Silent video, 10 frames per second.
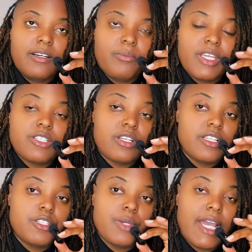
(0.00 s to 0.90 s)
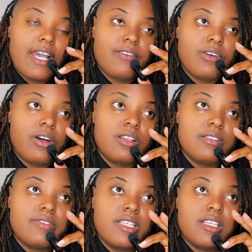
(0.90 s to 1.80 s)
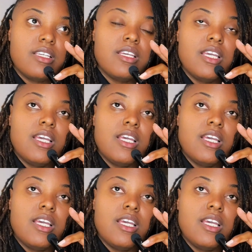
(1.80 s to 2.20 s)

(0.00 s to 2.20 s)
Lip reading: Make sure that you have all of the